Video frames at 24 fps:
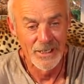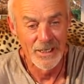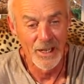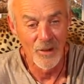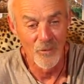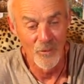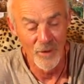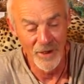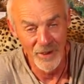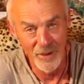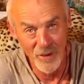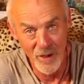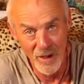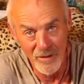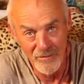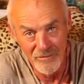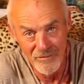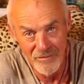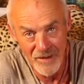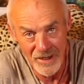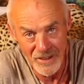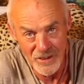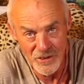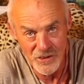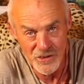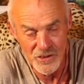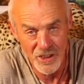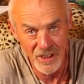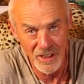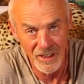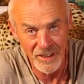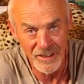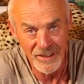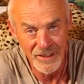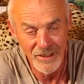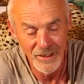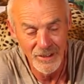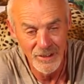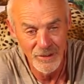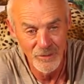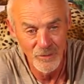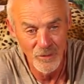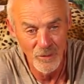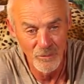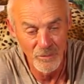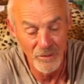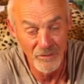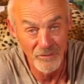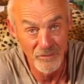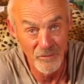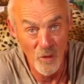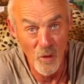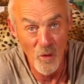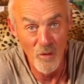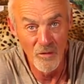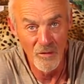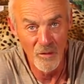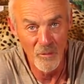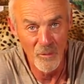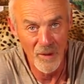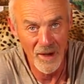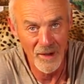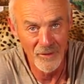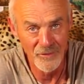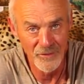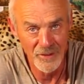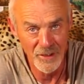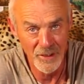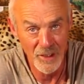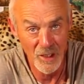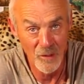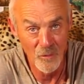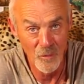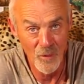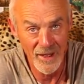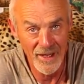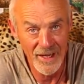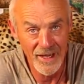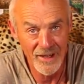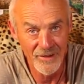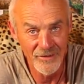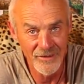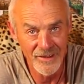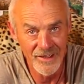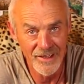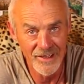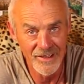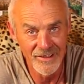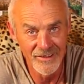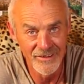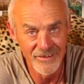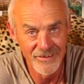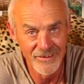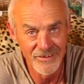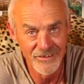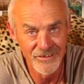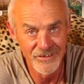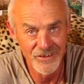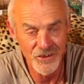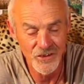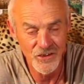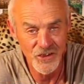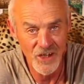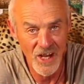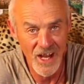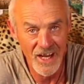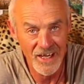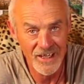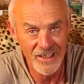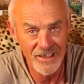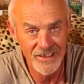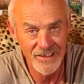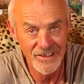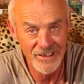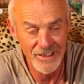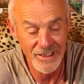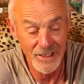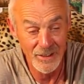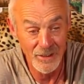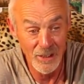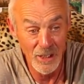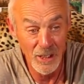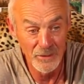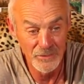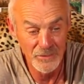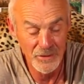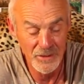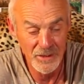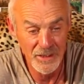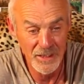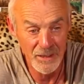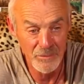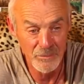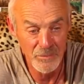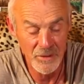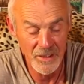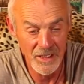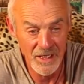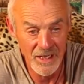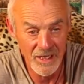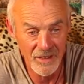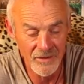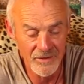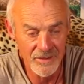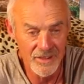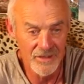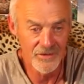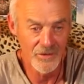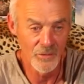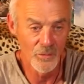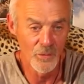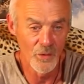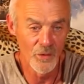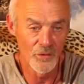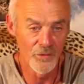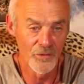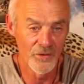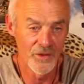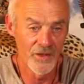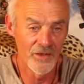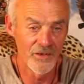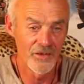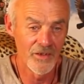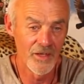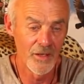When I eventually, before I wound in, I went out there to check, you know, after they'd been out there. So what was this?